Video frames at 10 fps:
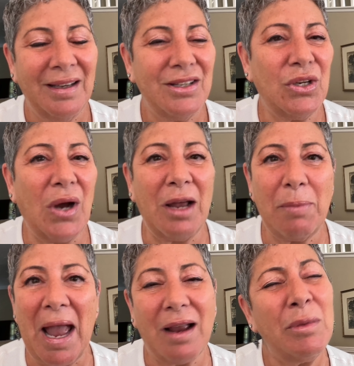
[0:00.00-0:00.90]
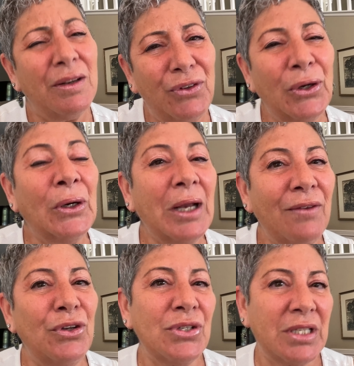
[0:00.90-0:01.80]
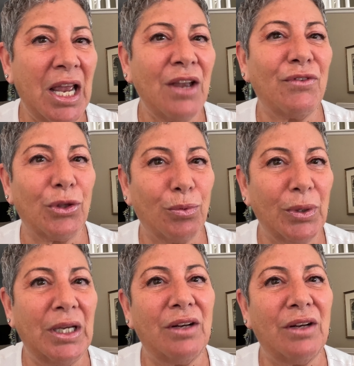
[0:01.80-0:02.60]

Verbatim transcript: to unpack. I mean, if you're, if you're staying for three